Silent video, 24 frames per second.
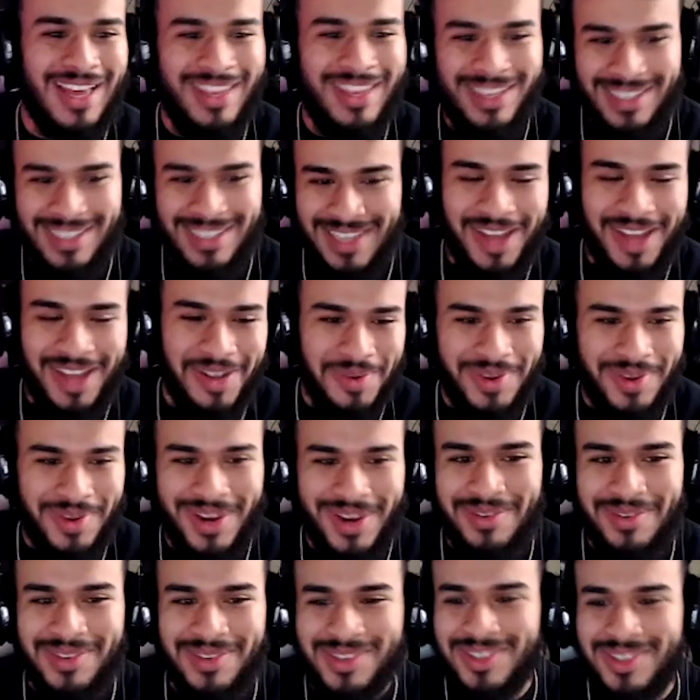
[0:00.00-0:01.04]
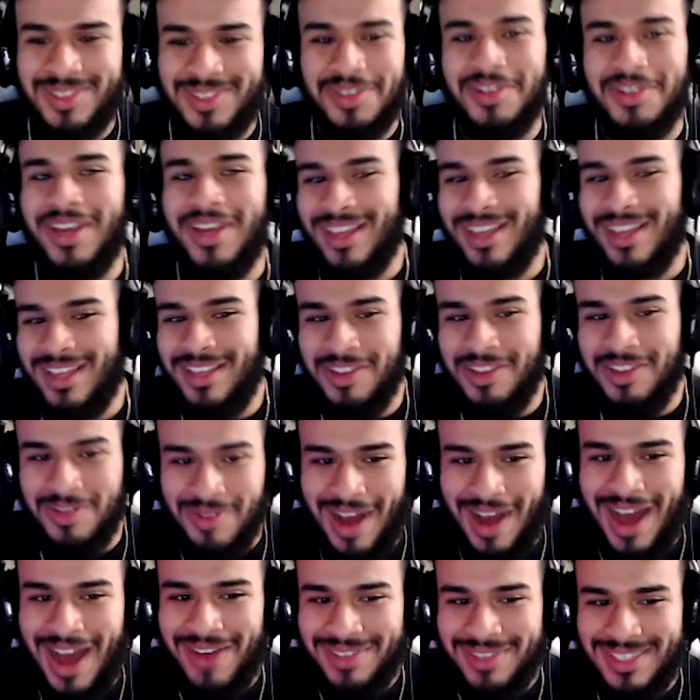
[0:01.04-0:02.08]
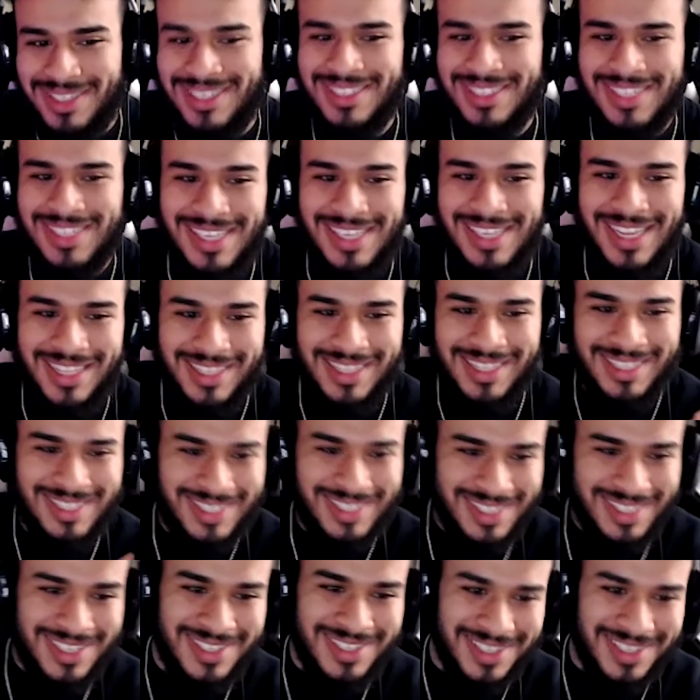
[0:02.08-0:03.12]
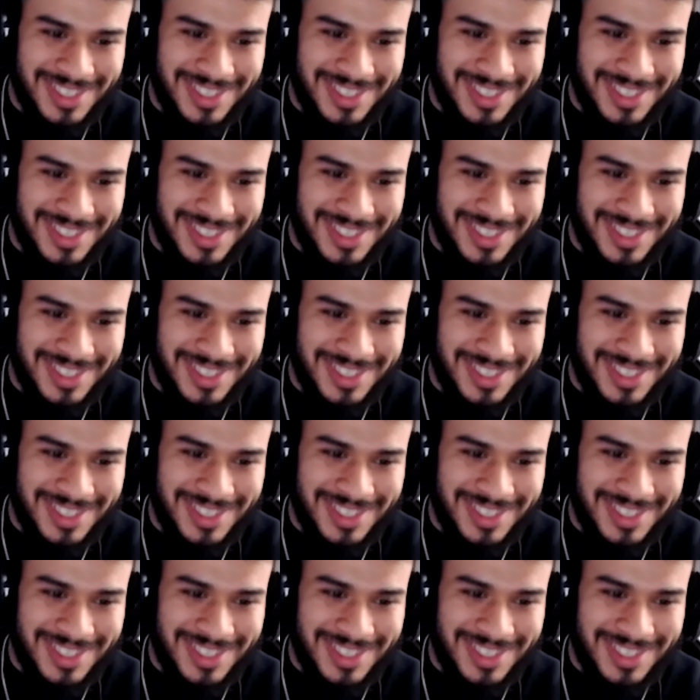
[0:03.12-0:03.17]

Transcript: this Halloween episode. So like you obviously see that the seasons.